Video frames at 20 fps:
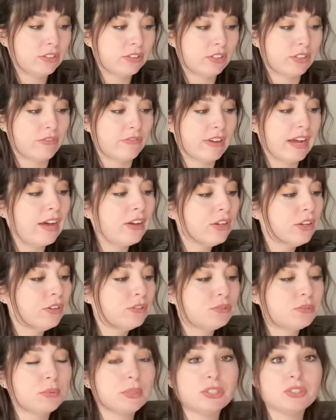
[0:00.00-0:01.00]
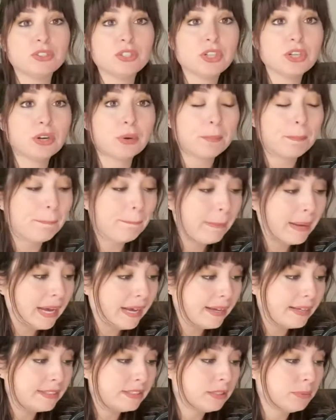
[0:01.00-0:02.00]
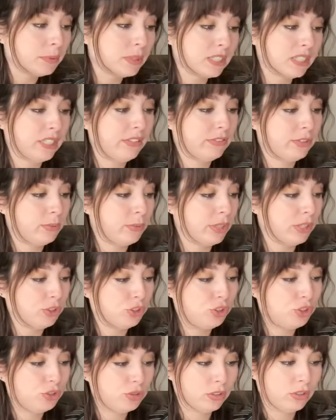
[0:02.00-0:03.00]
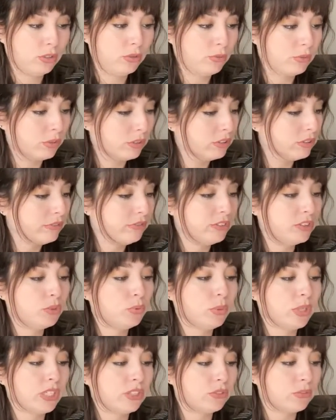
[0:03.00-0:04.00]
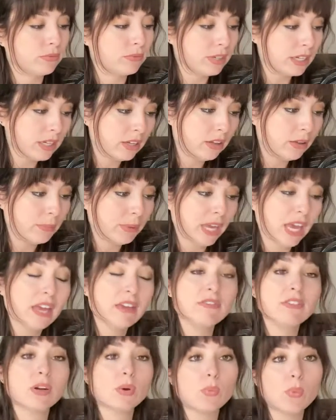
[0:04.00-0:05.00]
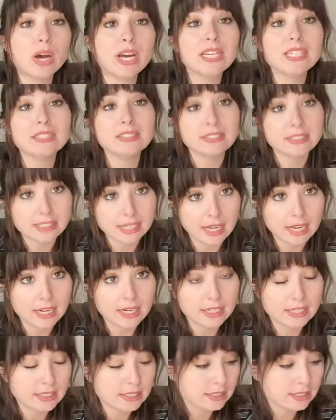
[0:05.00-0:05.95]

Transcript: So values, what is good or best; beliefs, what is true; worldview, what is real; behavior, what is done.